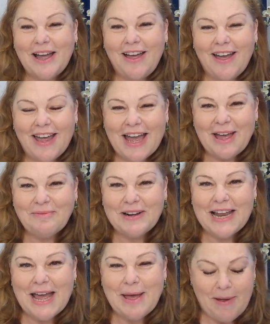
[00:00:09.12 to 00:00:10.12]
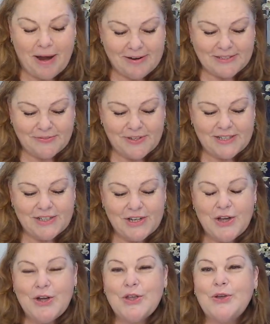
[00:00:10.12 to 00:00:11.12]
I am Claire Beresford,
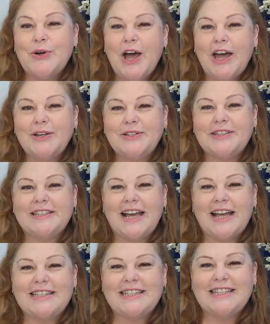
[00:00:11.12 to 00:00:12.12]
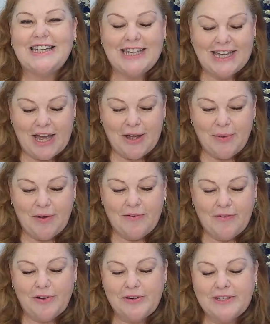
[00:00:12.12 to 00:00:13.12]
your host and CEO
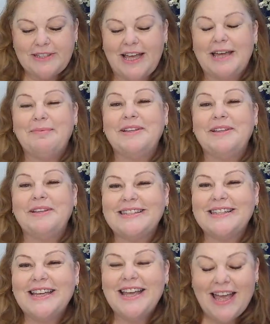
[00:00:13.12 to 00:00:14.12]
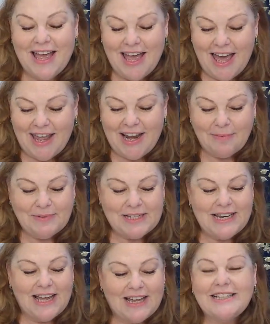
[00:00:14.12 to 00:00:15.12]
of Laurence Simons, and I'm
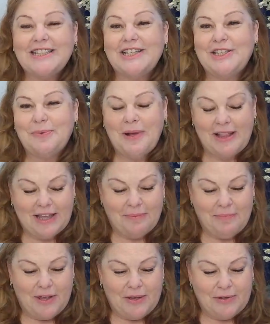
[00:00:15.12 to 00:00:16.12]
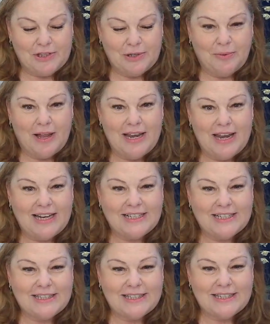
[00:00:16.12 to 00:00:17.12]
delighted to welcome you to our
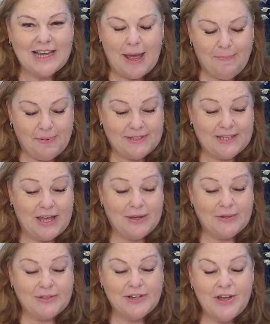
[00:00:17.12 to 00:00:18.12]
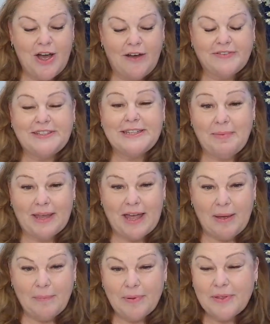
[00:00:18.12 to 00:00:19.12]
latest episode of Summing
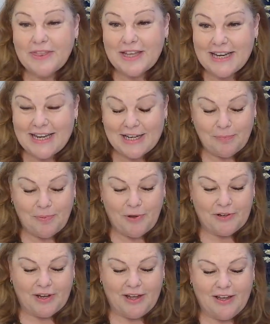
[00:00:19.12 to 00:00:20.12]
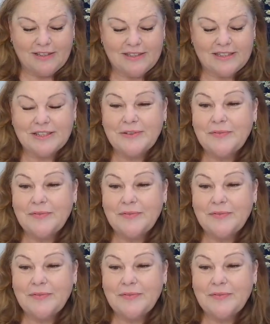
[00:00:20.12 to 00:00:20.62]
Up, the legal podcast.